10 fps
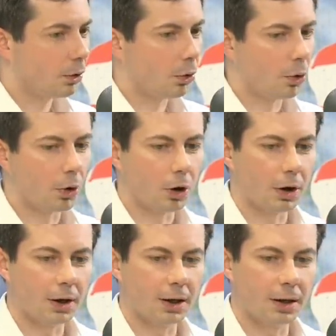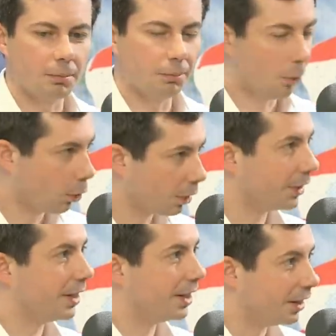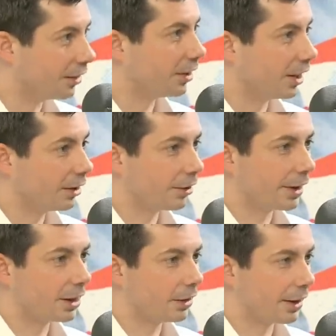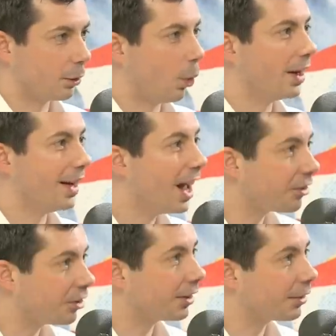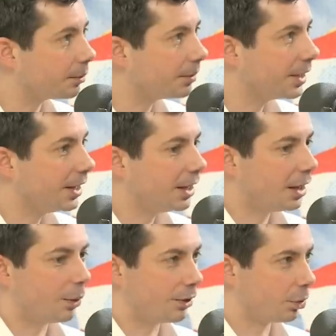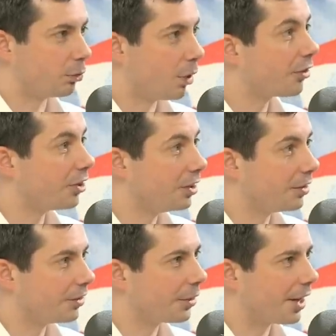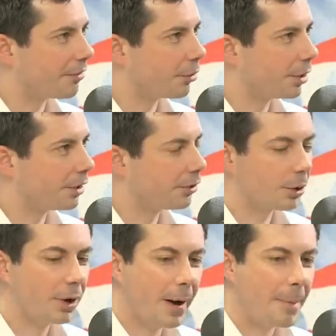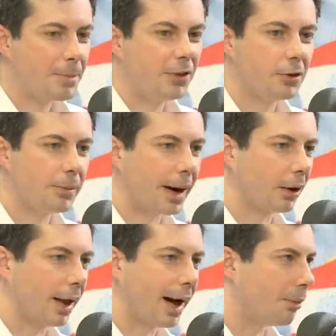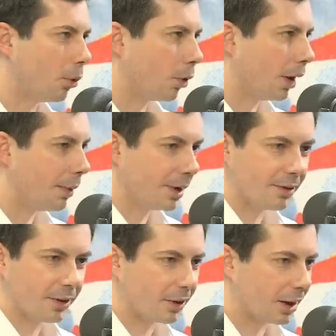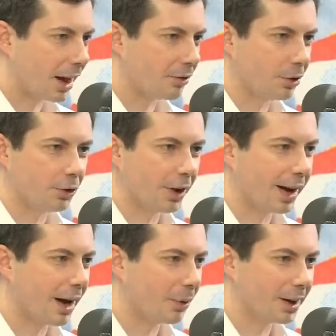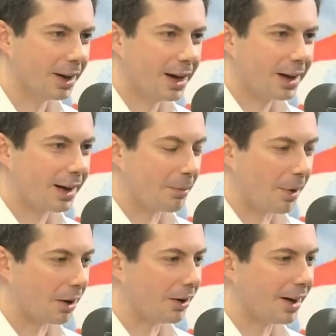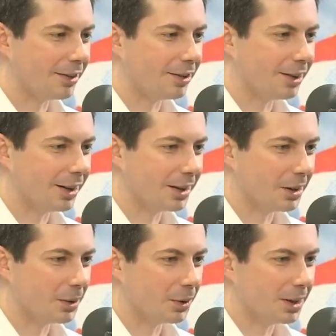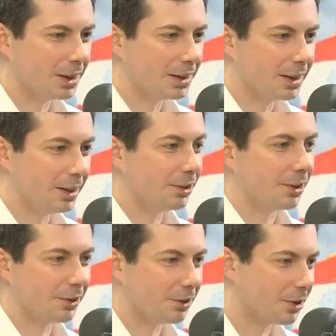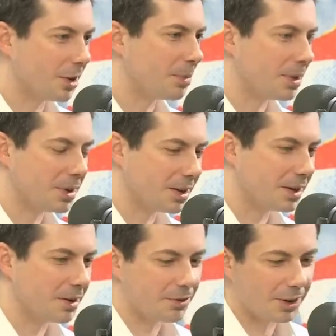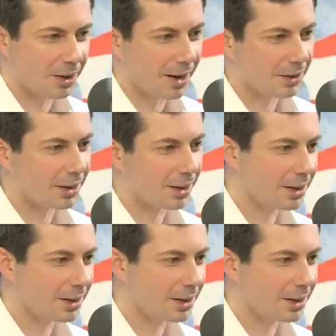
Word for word: or um, morally hideous things like like white nationalism, uh, which will rush in to fill that void. So this is about a lot more. I mean, I've, I've got a lot of views on how we kind of modernize, uh, you know, uh, e citizenship and, and, and figure out uh,